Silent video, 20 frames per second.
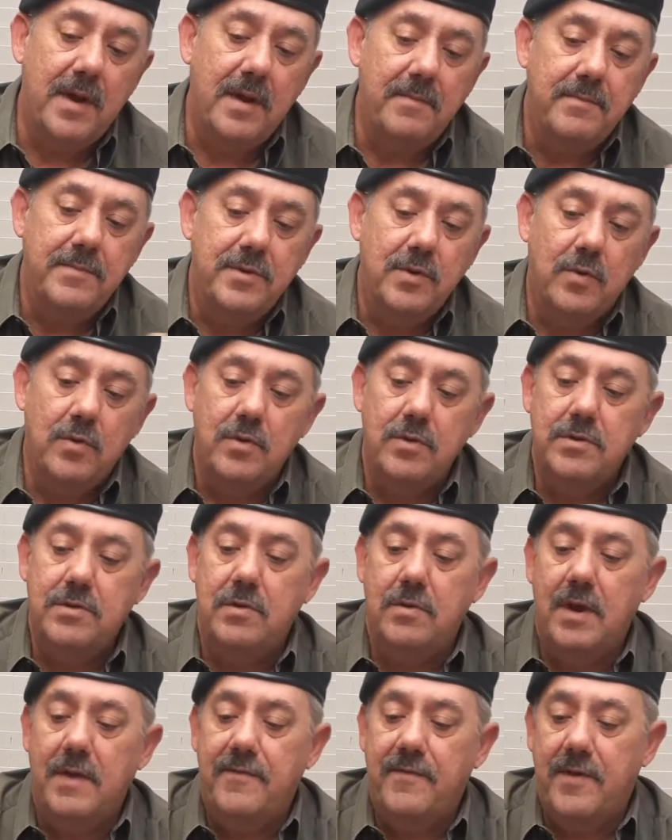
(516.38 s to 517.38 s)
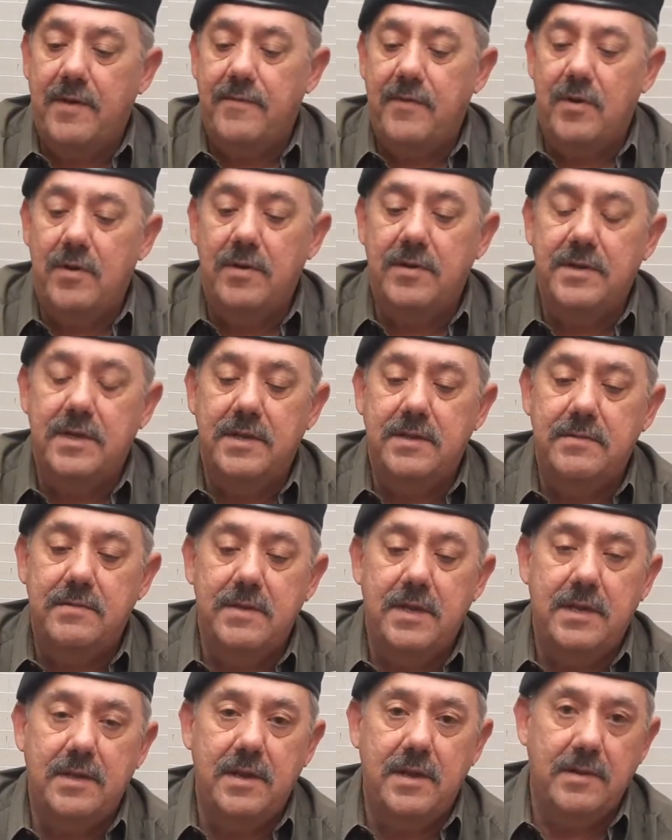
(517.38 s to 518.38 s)
told, or I've heard that
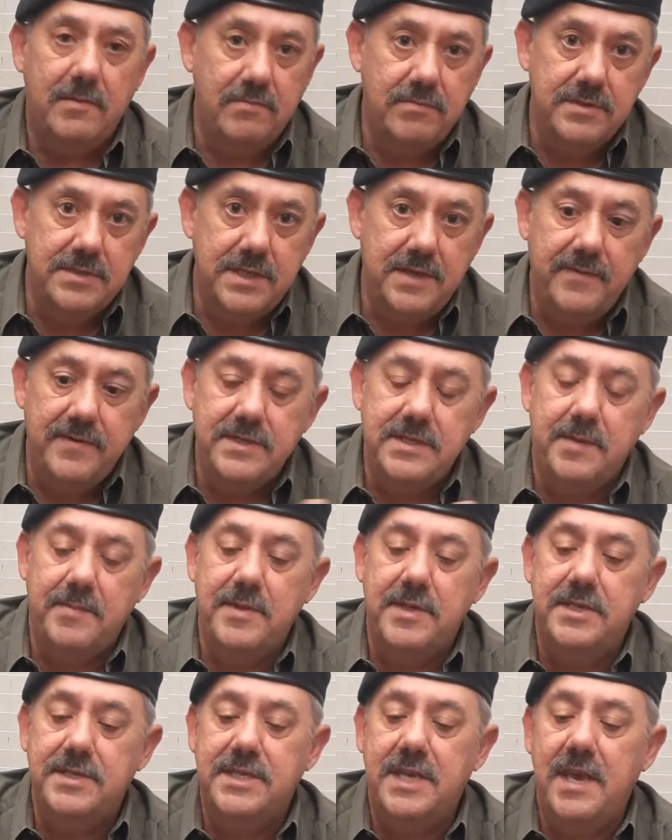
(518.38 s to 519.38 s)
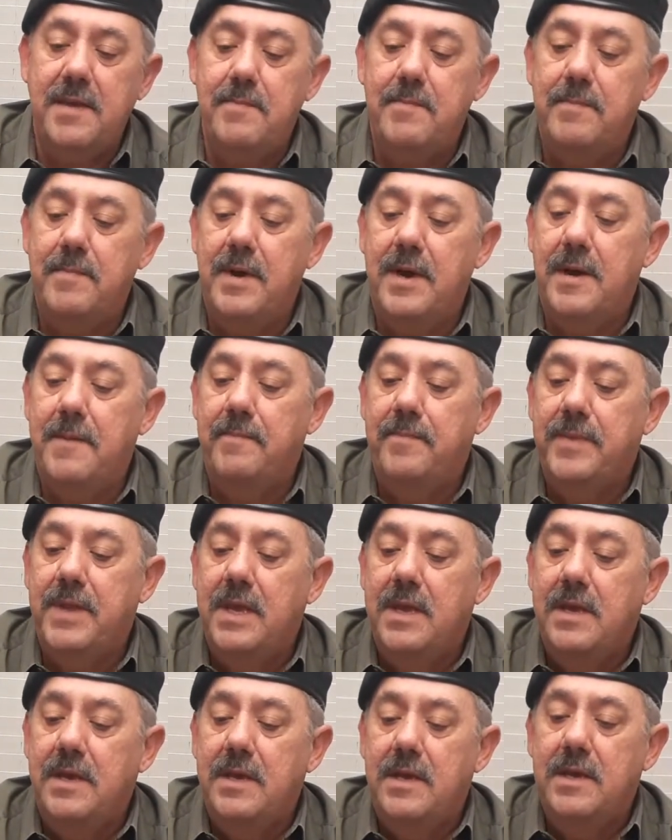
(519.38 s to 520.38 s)
it was even some of the same
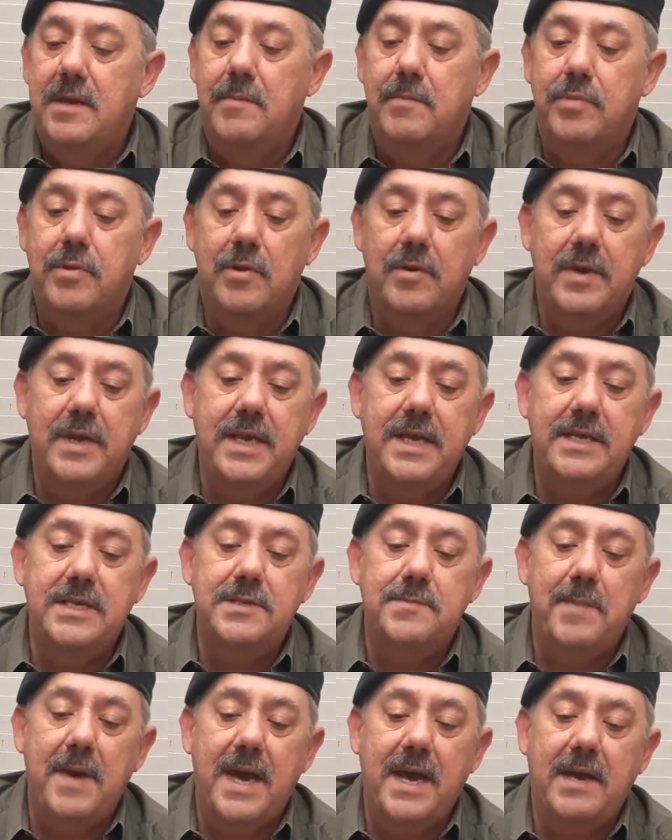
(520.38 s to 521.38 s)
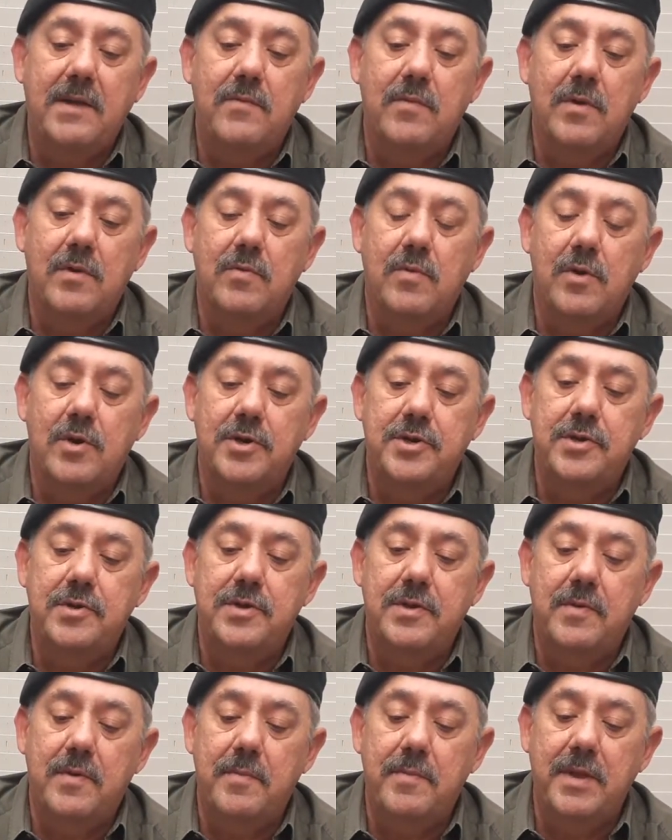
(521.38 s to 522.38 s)
employees back in World War II
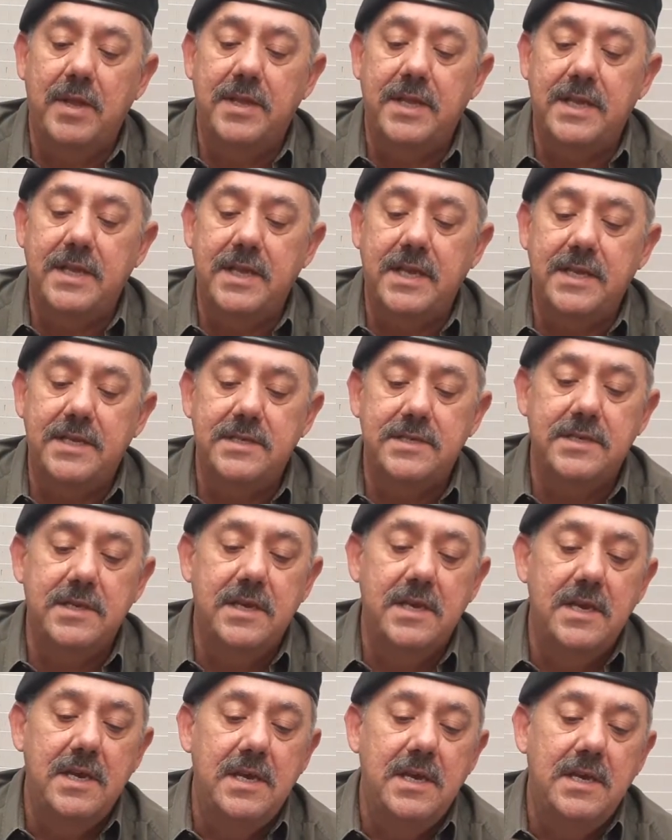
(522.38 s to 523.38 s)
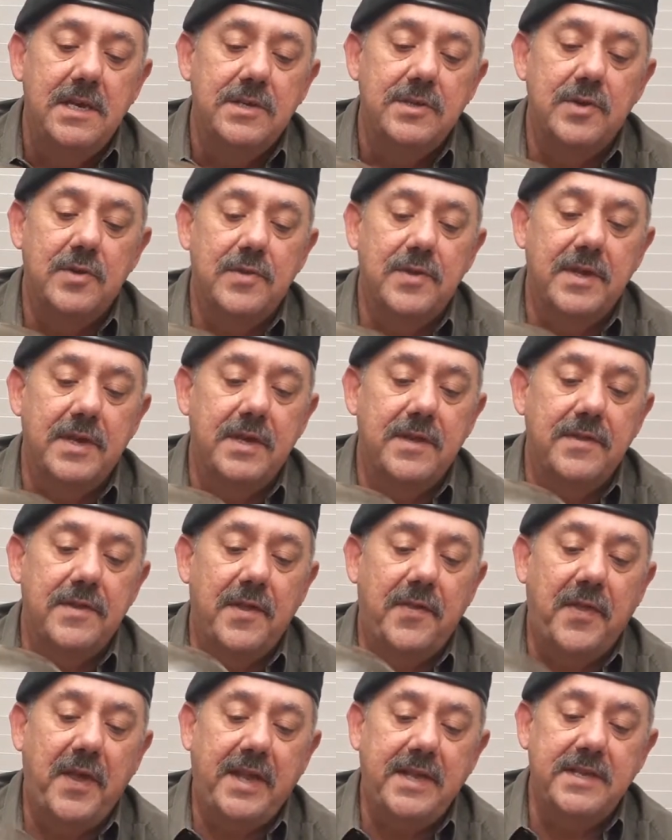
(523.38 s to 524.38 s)
that were building these. So the
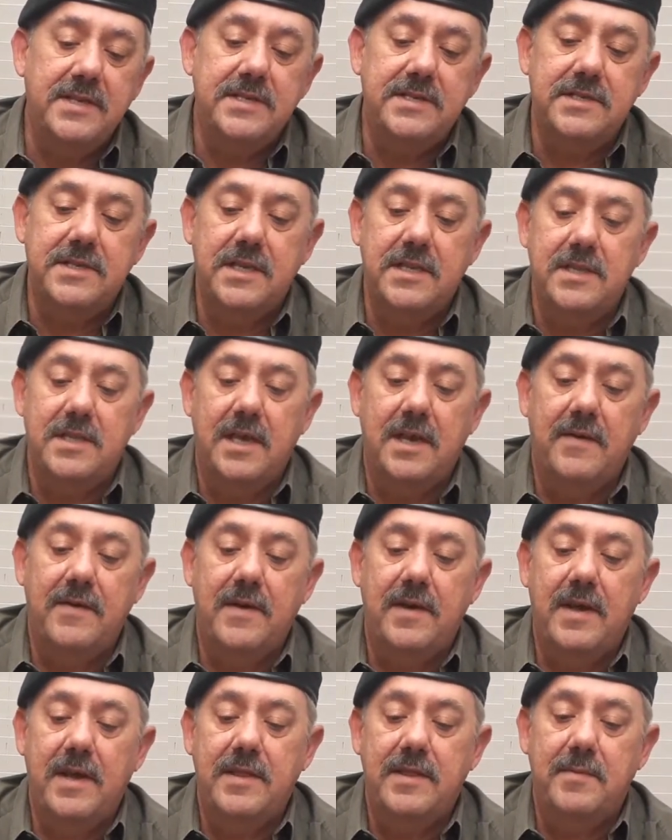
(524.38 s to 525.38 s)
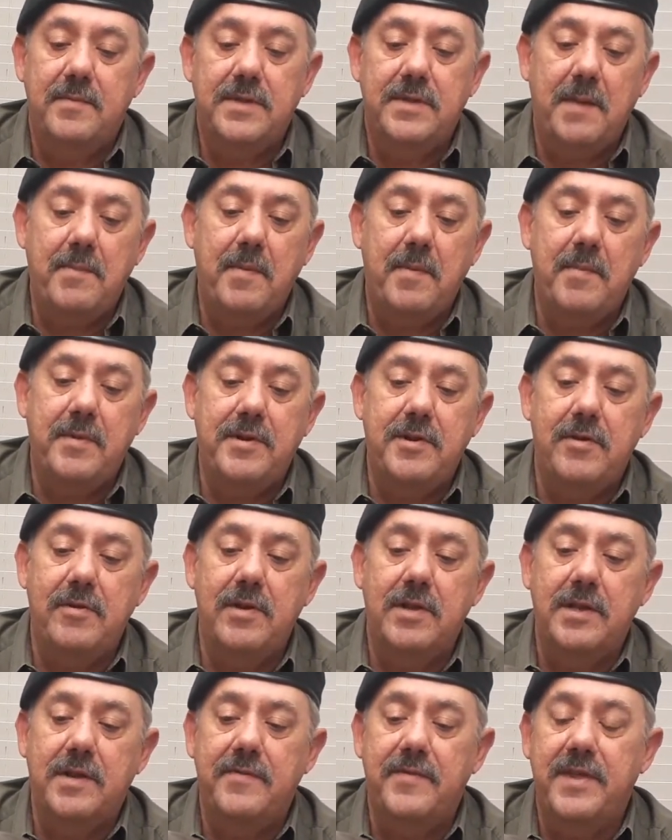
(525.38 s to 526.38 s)
thickness and the type of
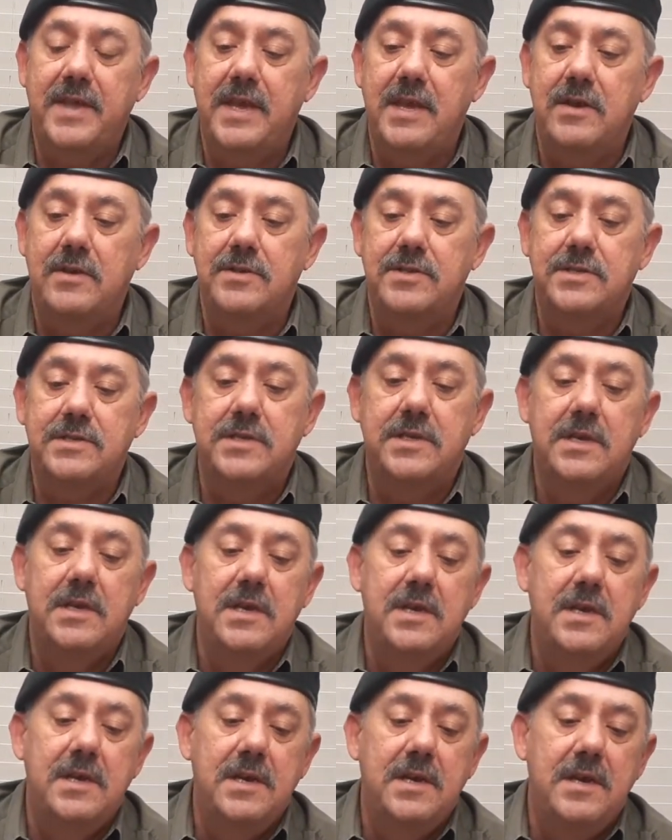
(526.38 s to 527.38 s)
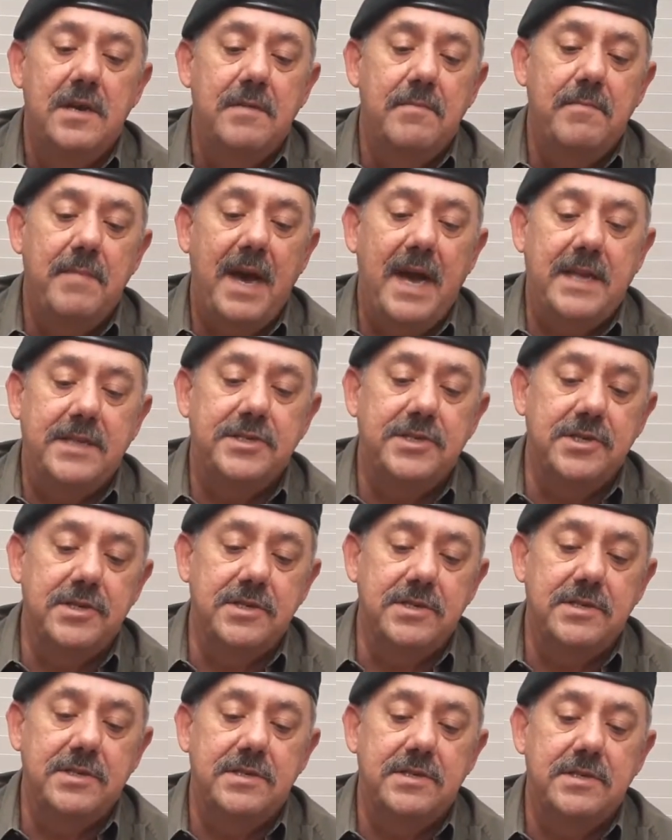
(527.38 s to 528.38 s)
material and everything else
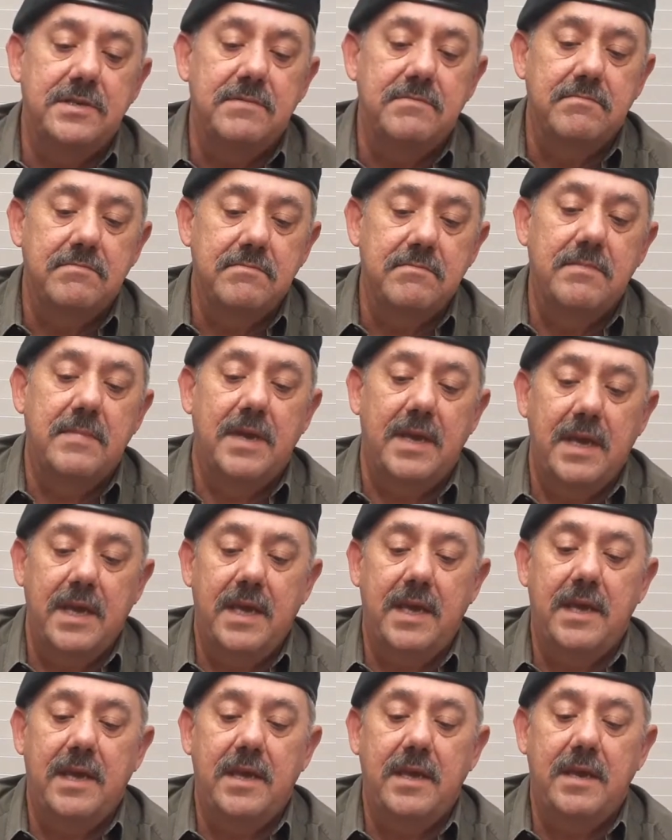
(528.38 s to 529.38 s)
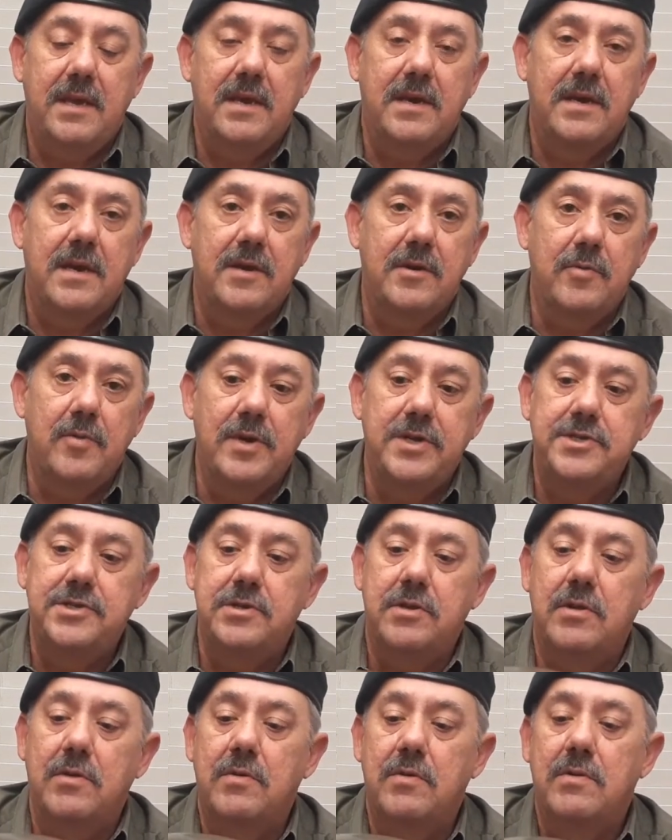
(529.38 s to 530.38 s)
matches an
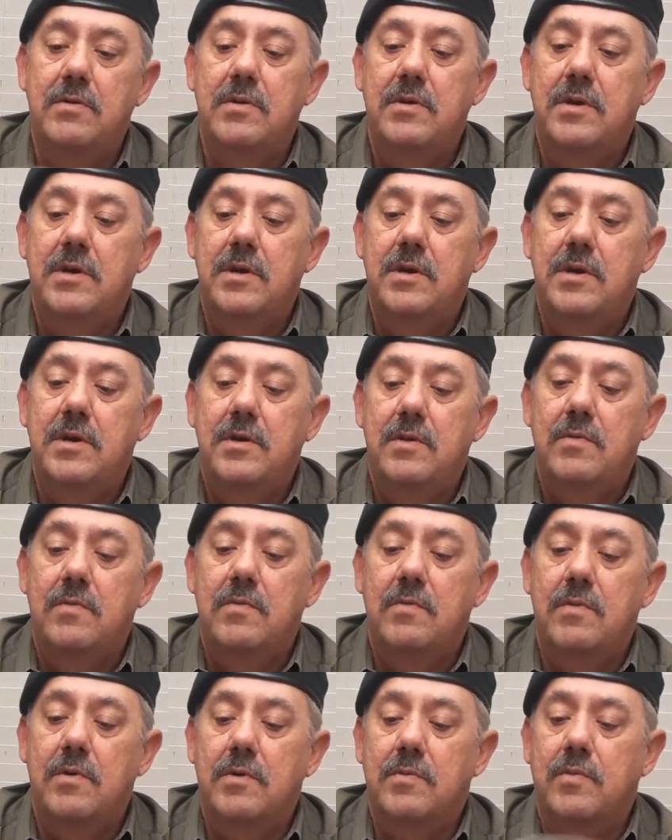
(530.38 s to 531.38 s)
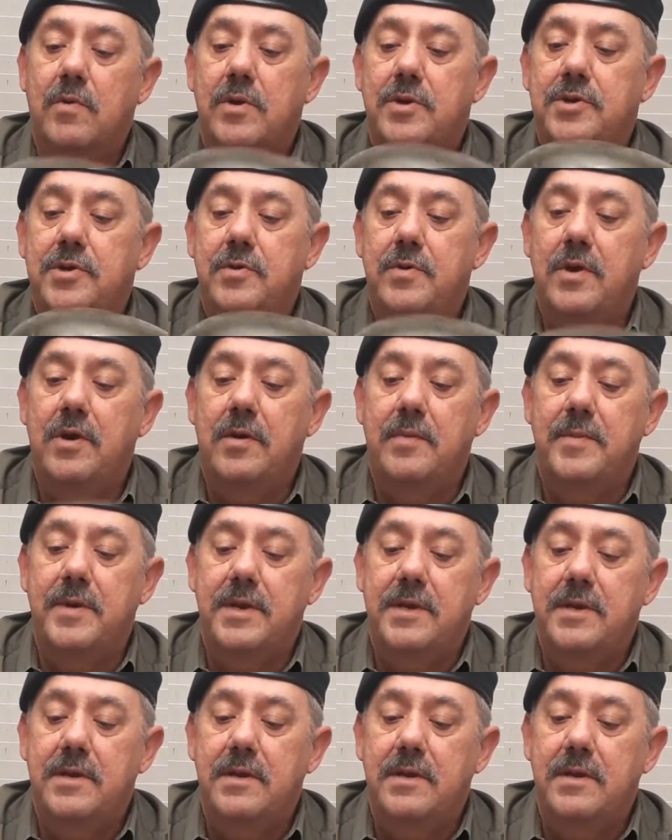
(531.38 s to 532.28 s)
original World War II helmet.